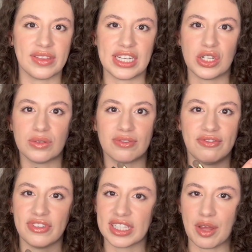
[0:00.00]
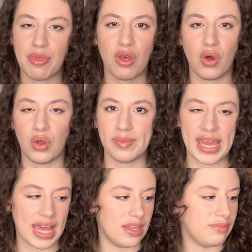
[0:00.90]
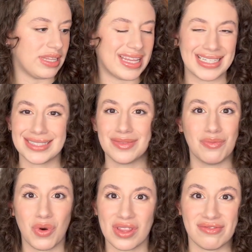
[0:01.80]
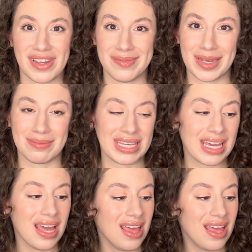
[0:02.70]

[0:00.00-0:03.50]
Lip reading: They don't fill up the whole pan, but that's more than fine by me.